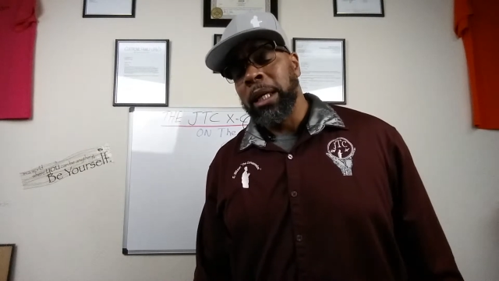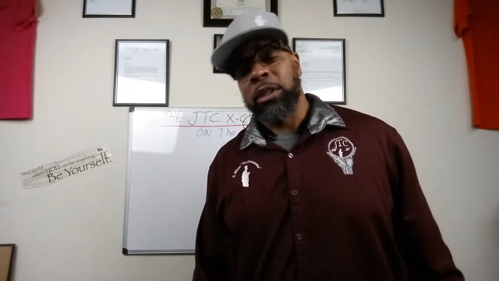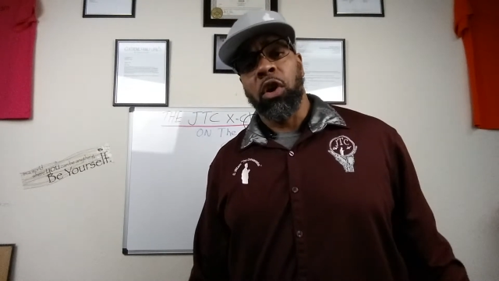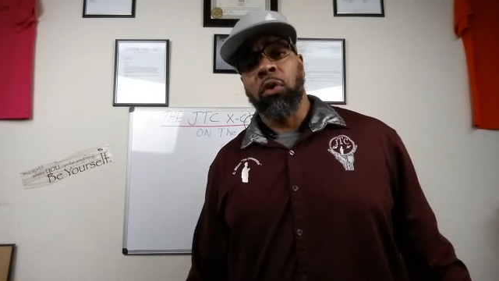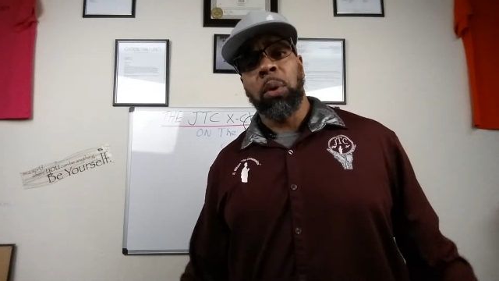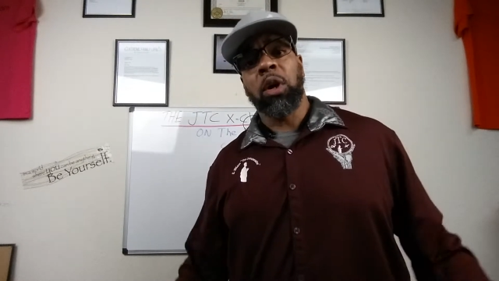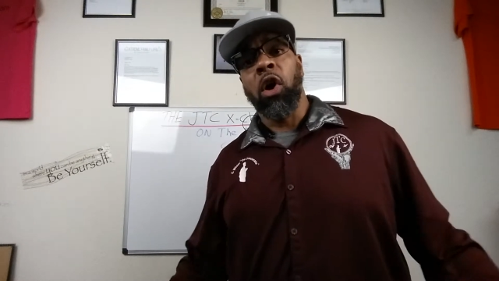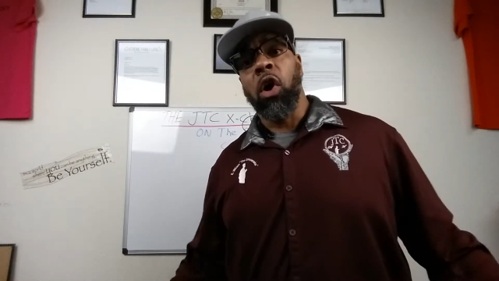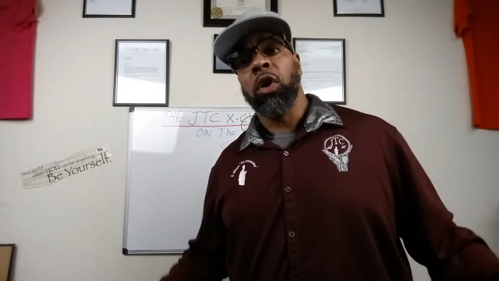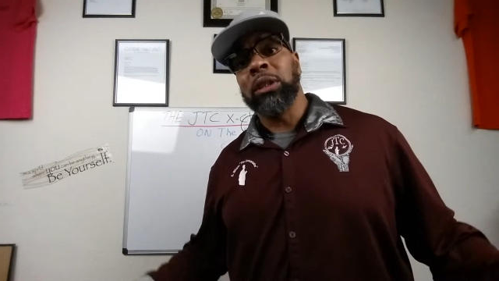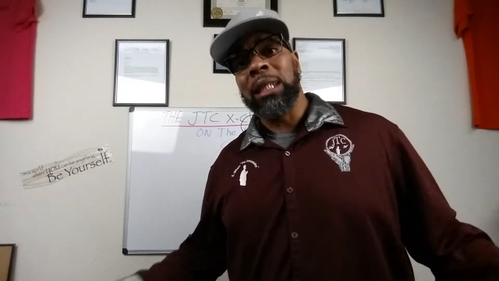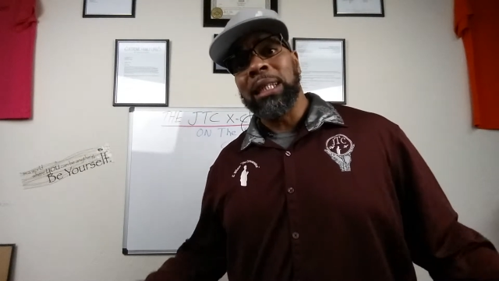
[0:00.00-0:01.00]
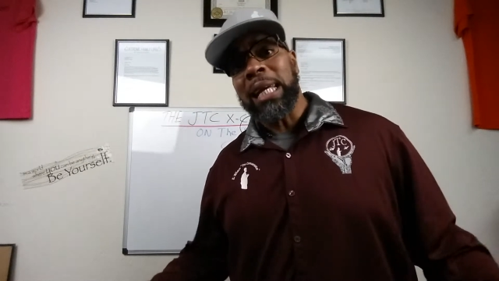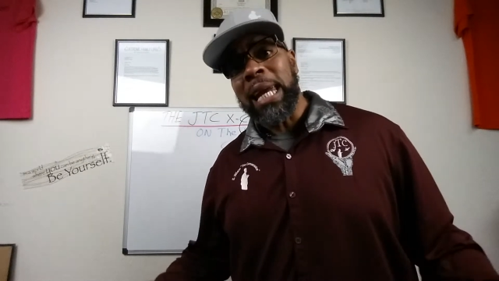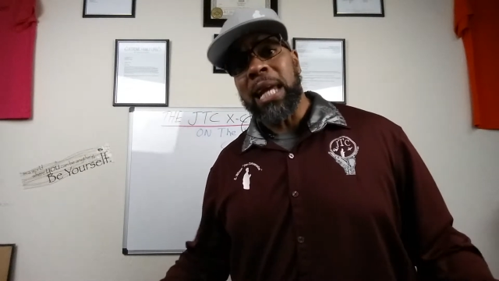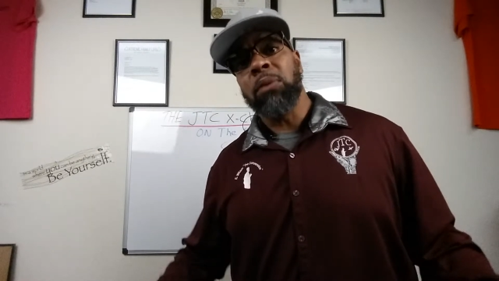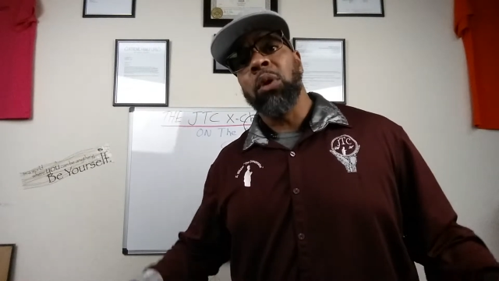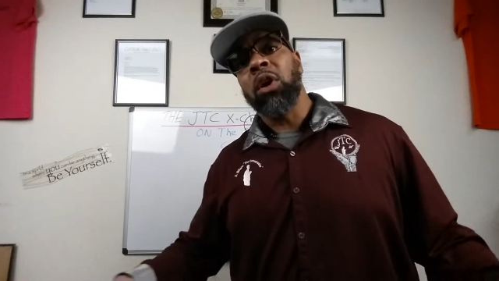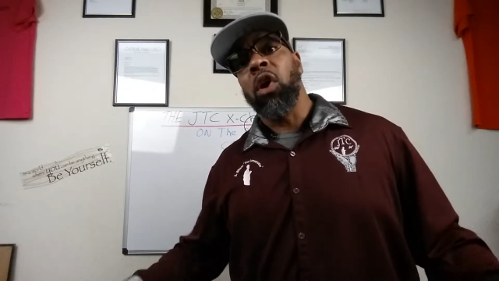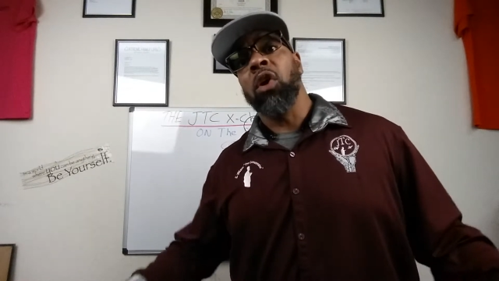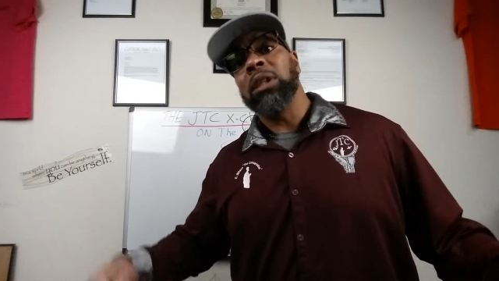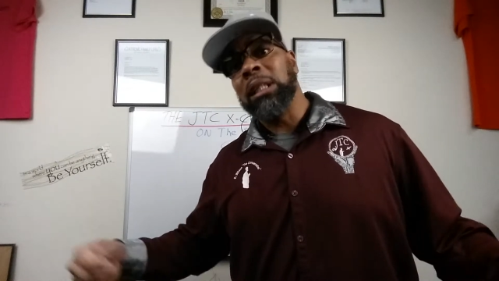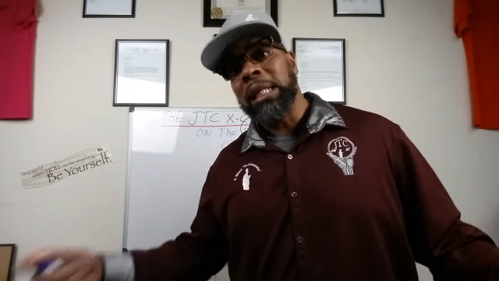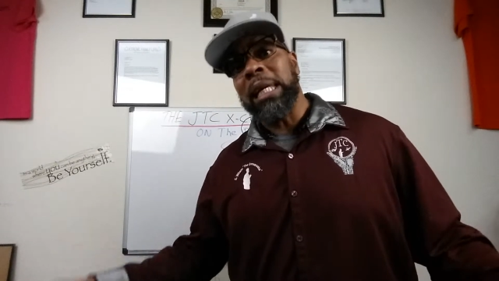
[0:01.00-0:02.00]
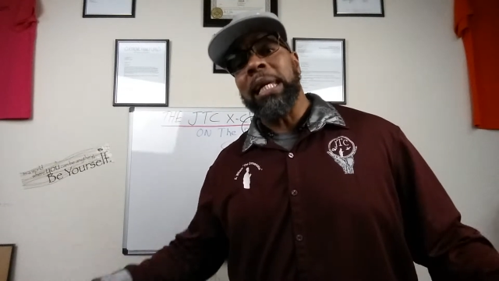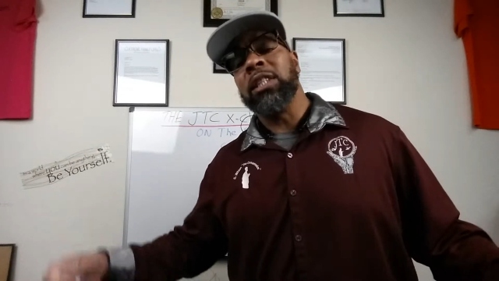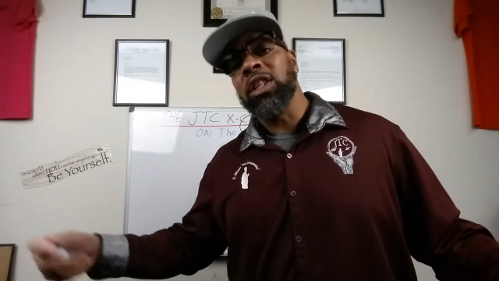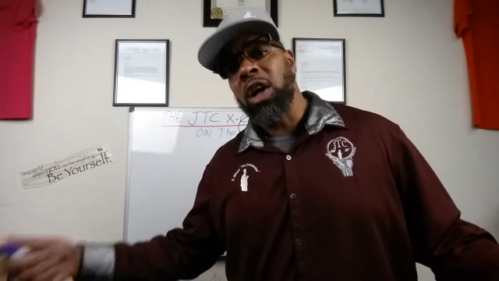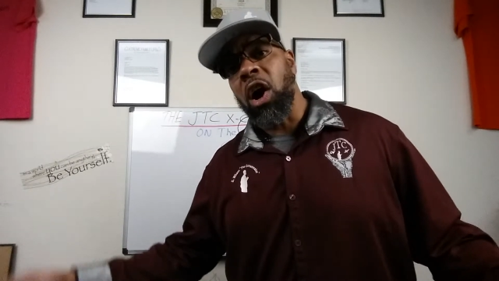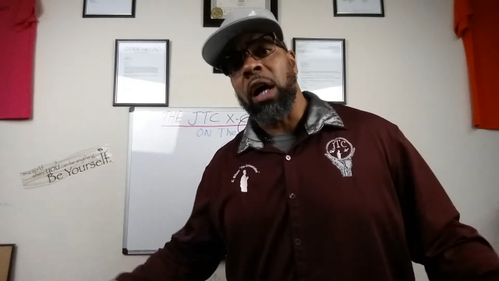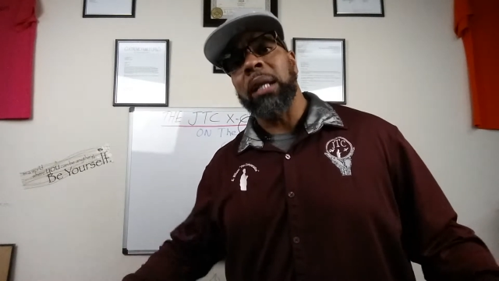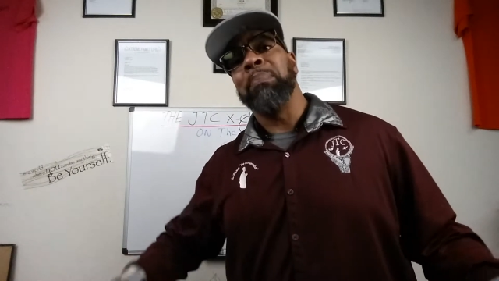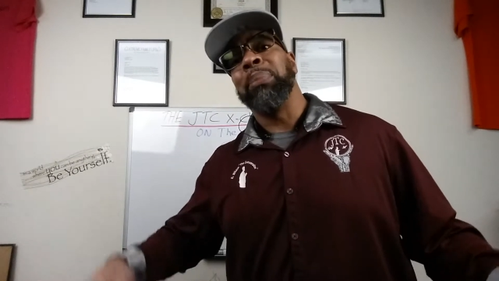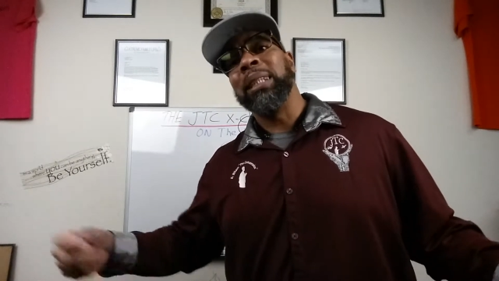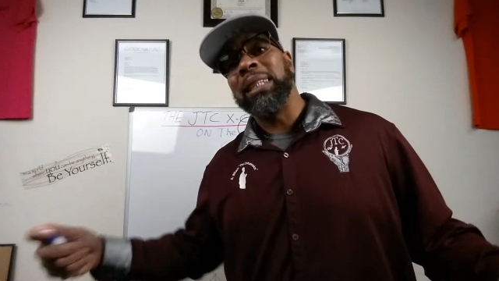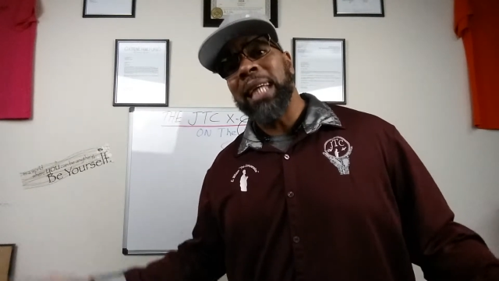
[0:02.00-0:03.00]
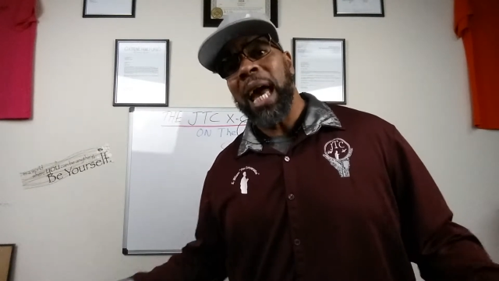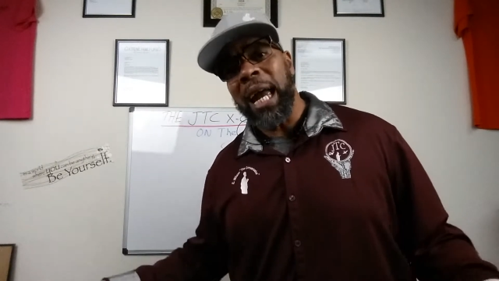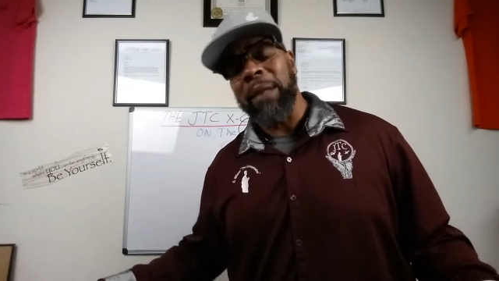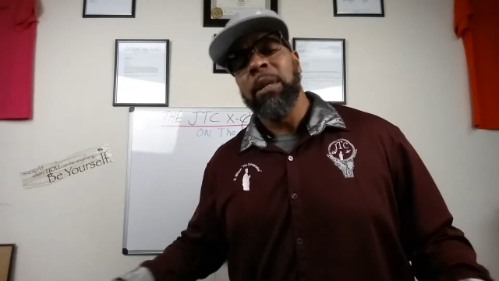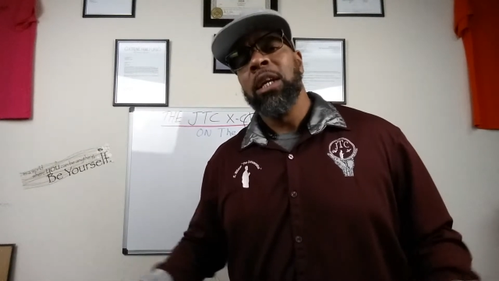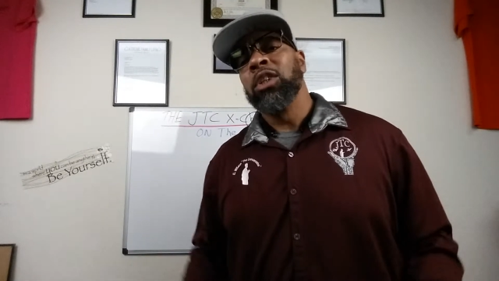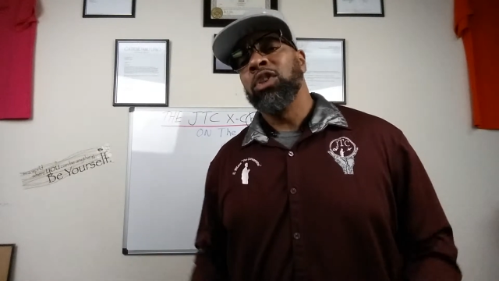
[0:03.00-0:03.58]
And so if we're called to lead, we're called to lead, to guard, and protect.